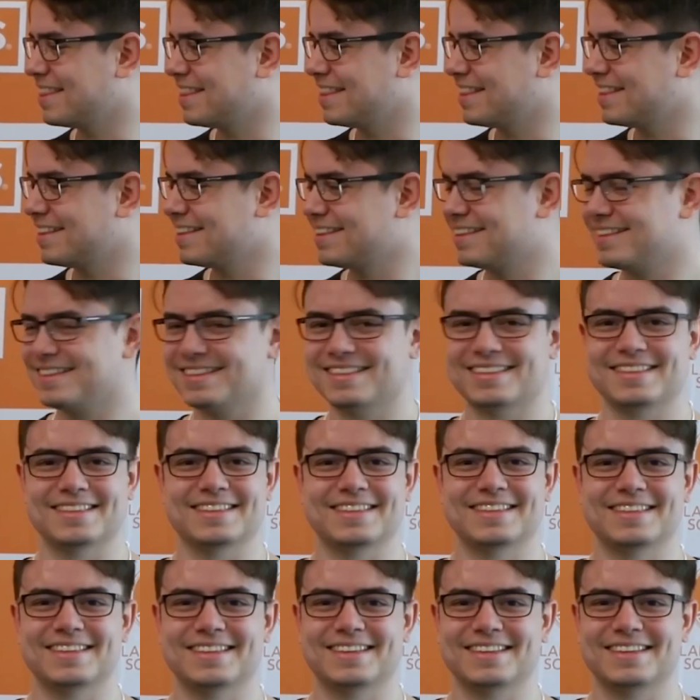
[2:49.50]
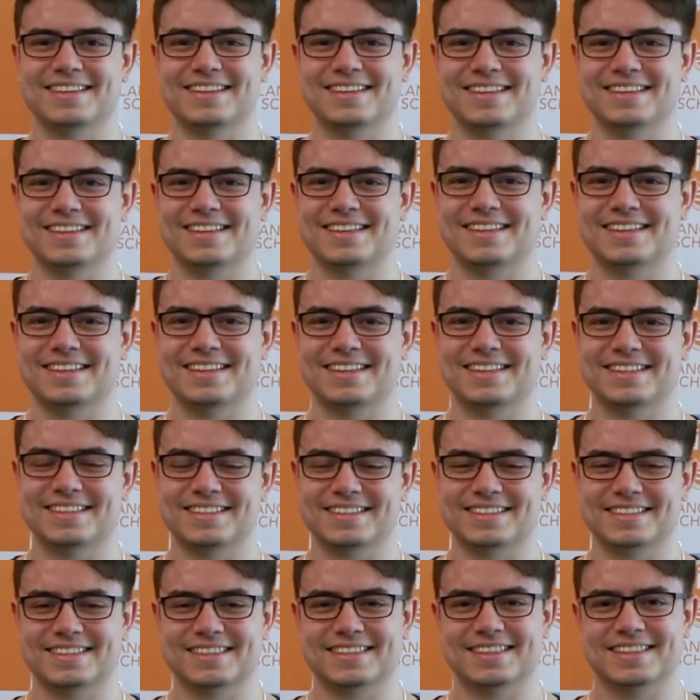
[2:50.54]

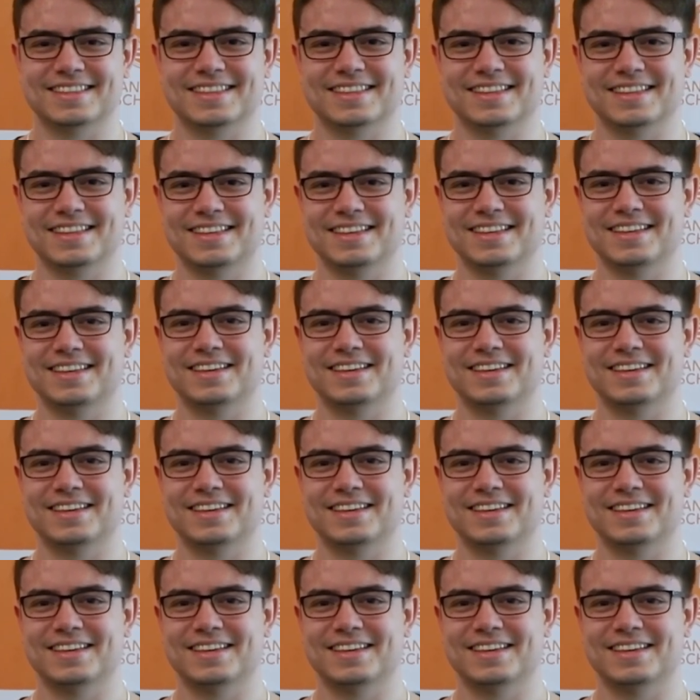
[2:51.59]
This person isn't speaking.